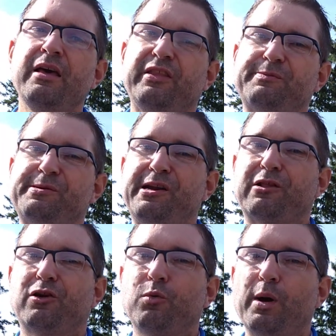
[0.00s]
This
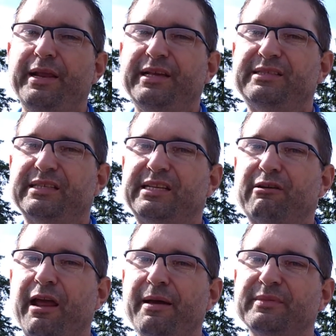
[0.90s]
particular one is 60
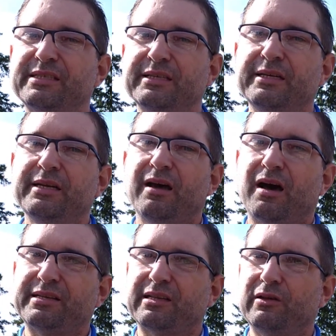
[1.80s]
grams.
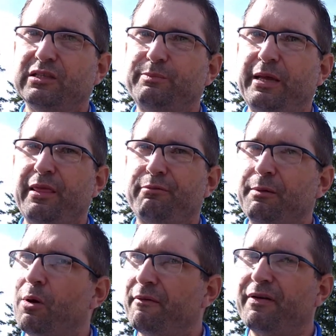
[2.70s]
It's a low spin,
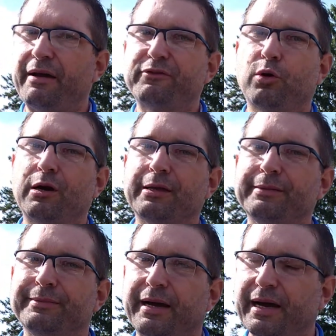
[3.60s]
3.5 torque,
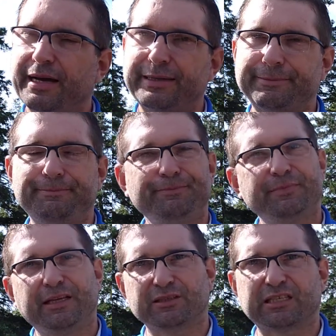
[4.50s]

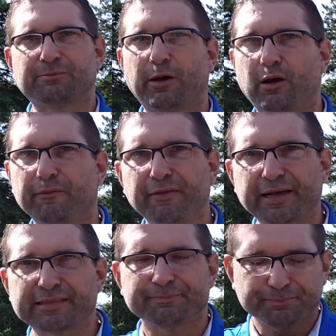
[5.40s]
6.0
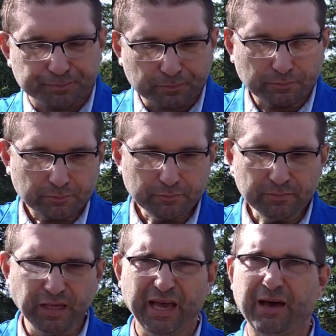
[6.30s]
flex.
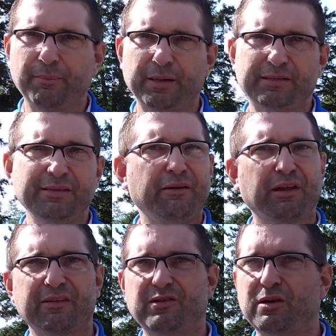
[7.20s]
But never
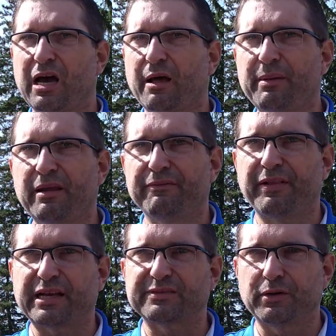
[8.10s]
get too caught up in
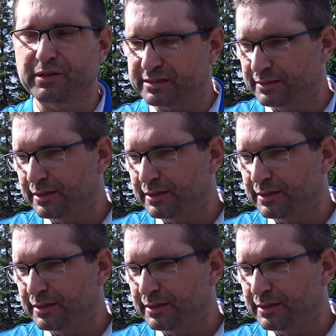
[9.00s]
flex, folks.